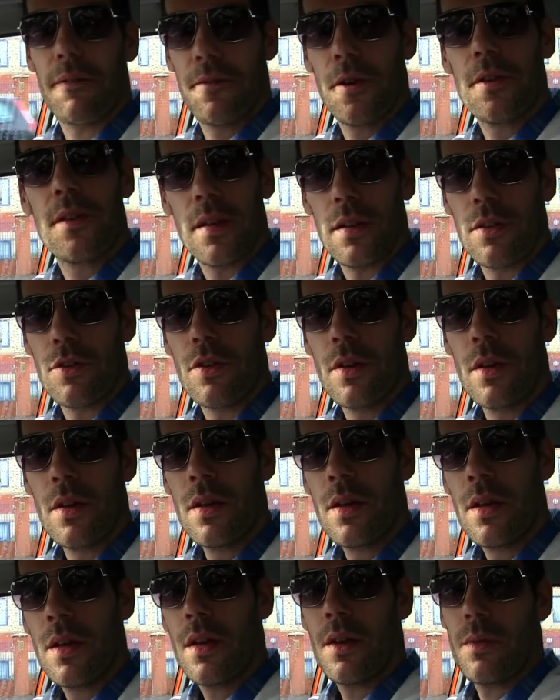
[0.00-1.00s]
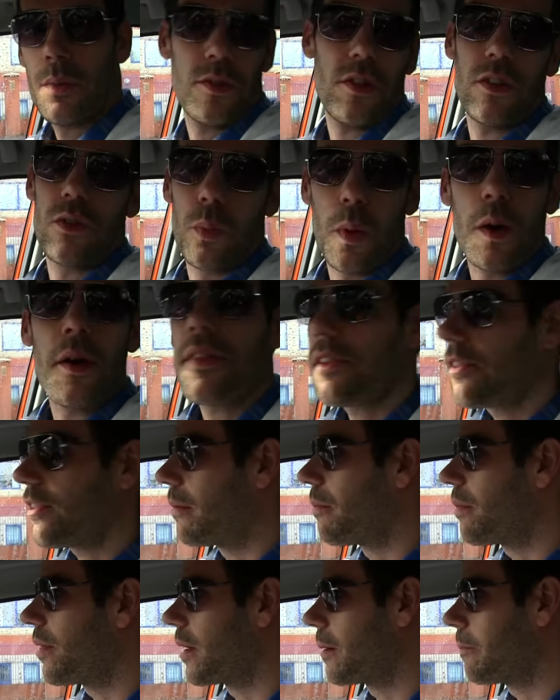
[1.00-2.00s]
footage, which is worth
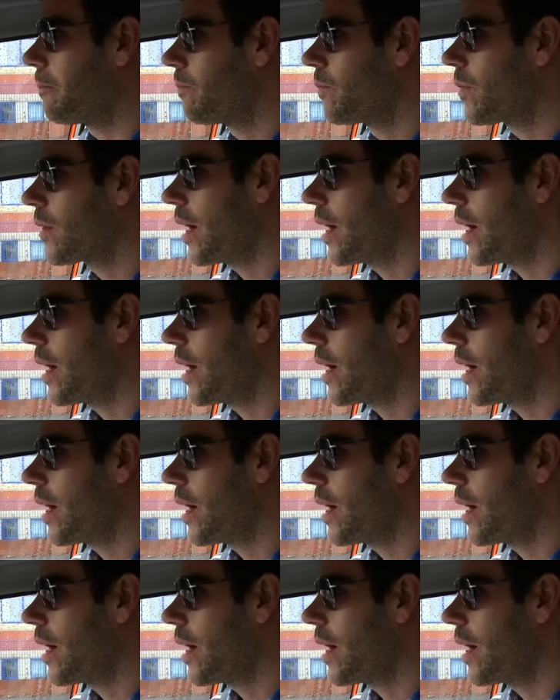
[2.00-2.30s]
something.